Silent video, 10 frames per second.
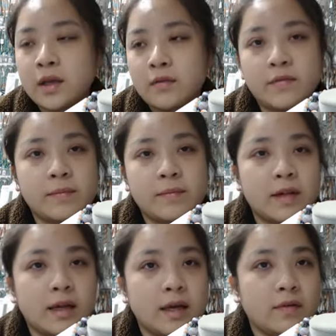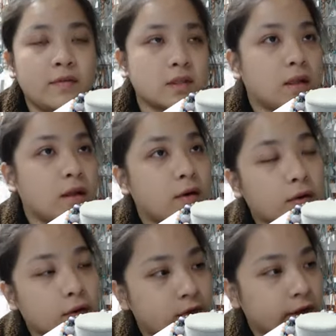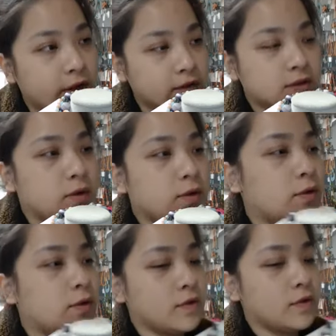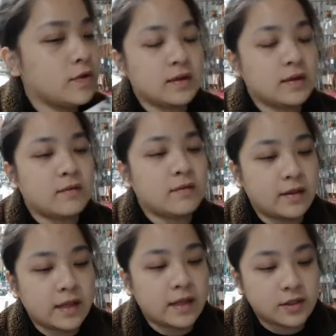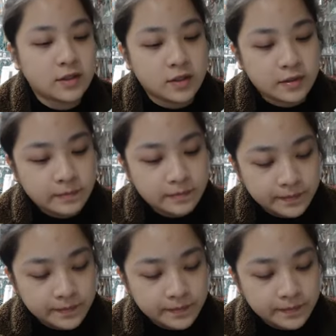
we're familiar with local custom rules and regulations.